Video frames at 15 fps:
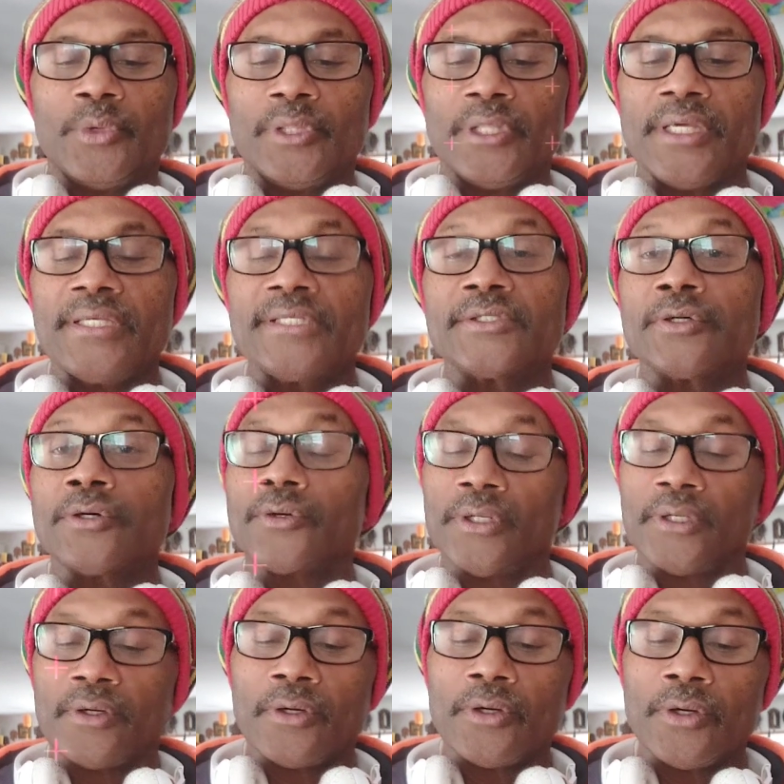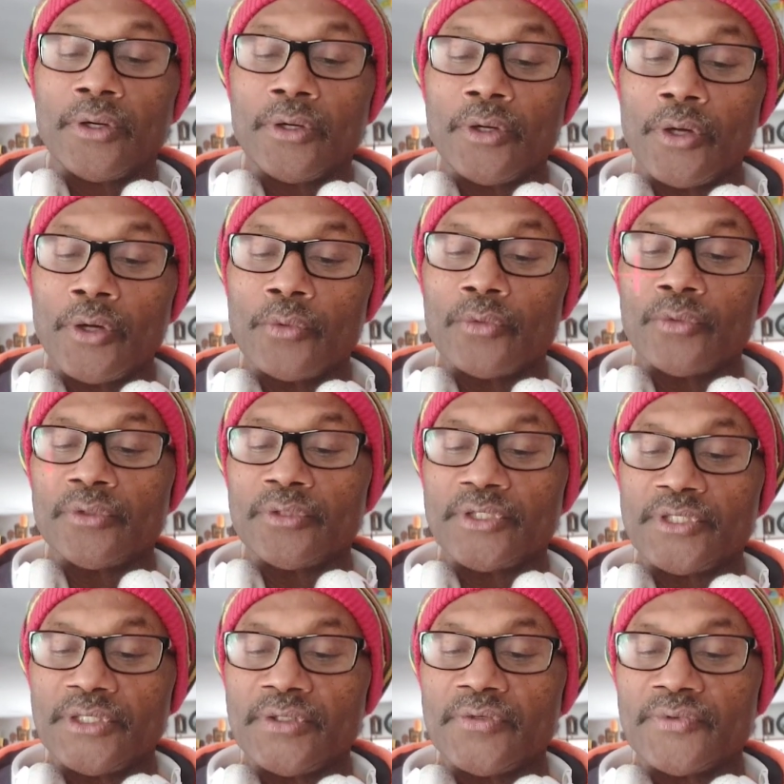with his or her own
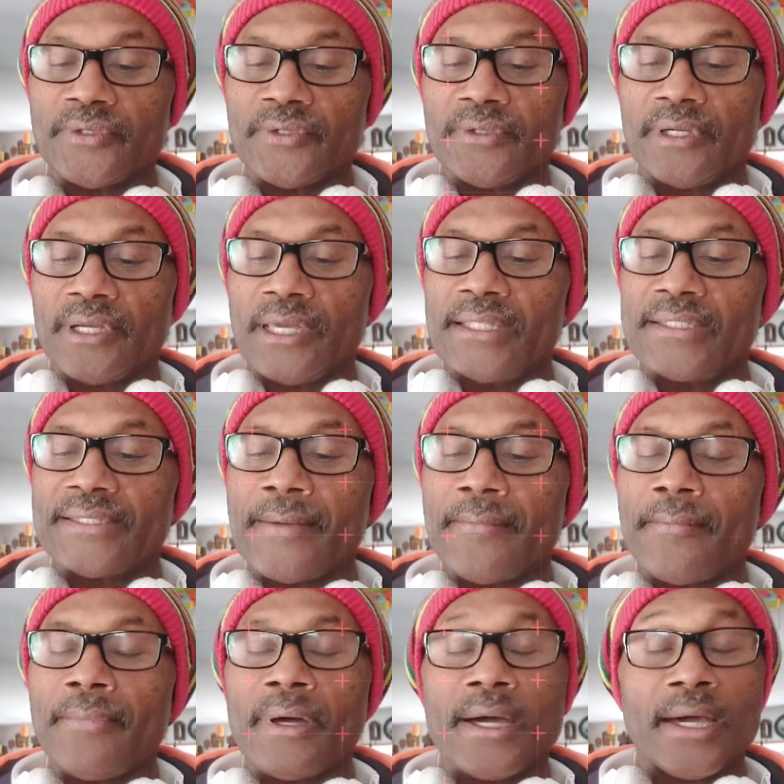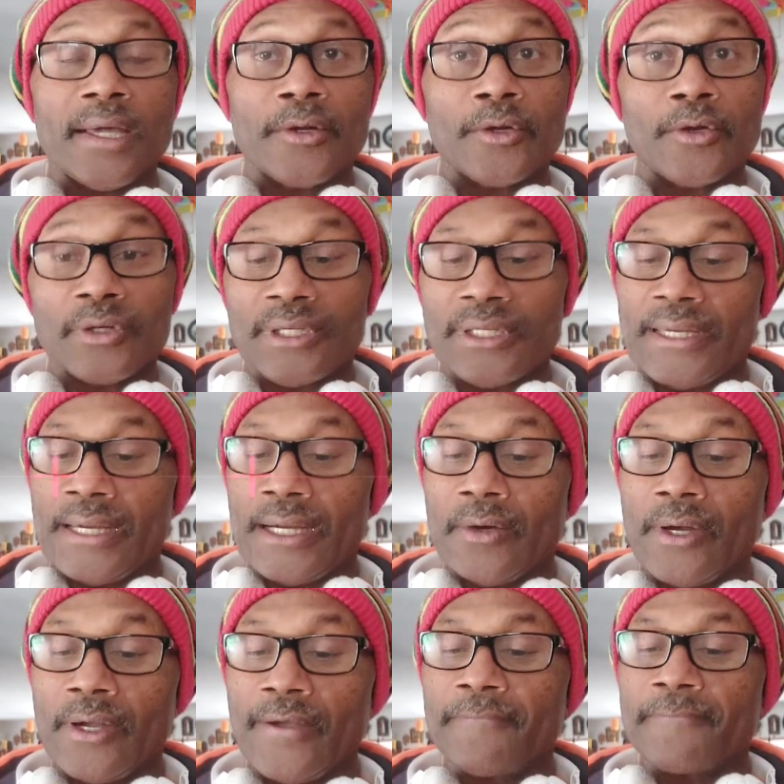children at some ungodly
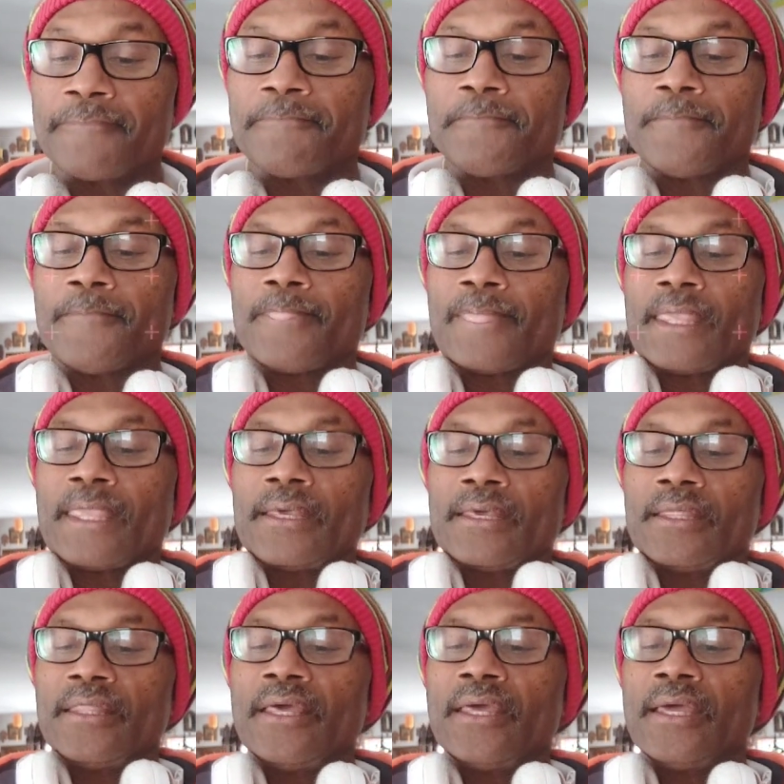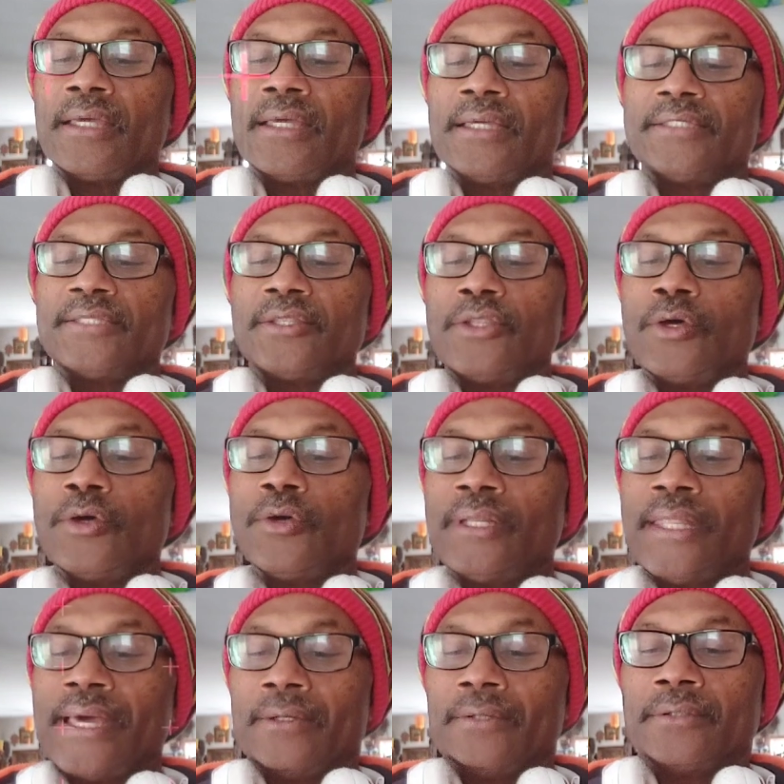hour, there is no
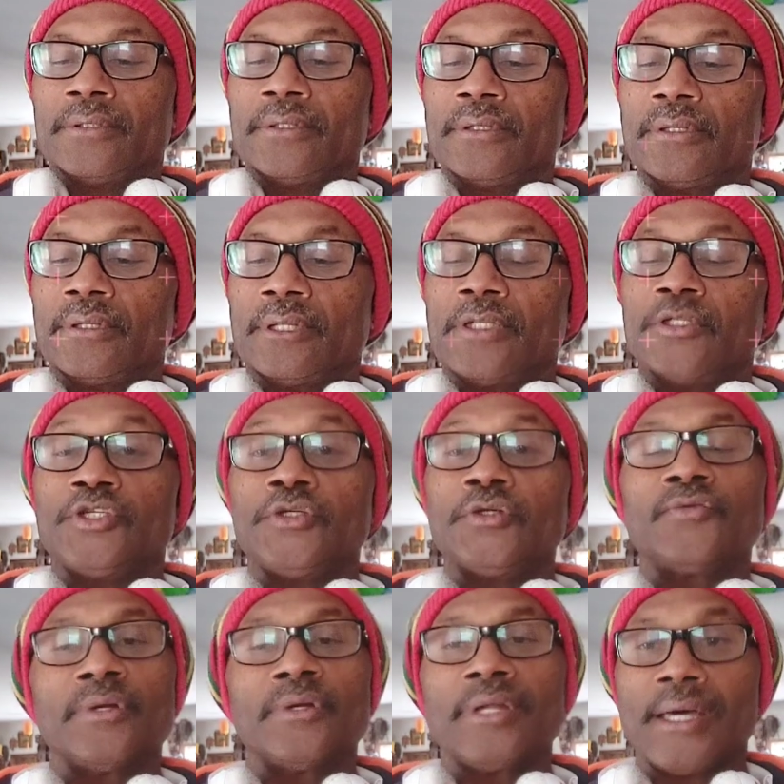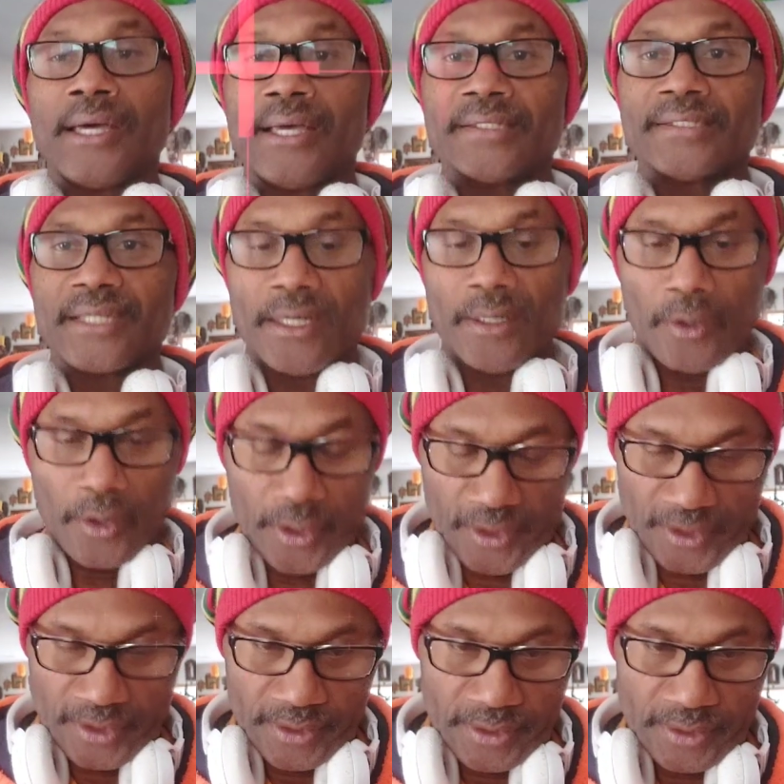doubt that children ask a
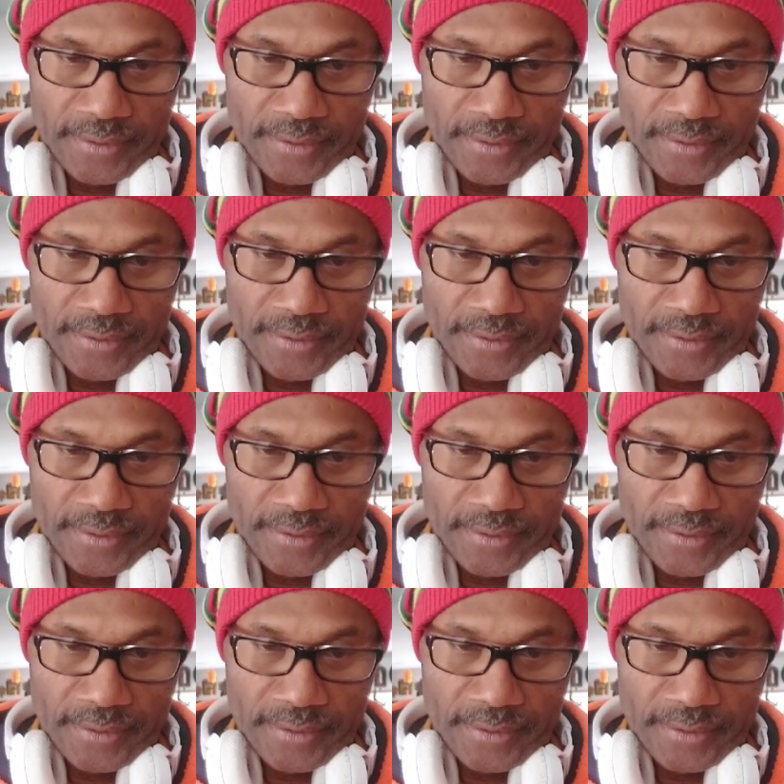lot.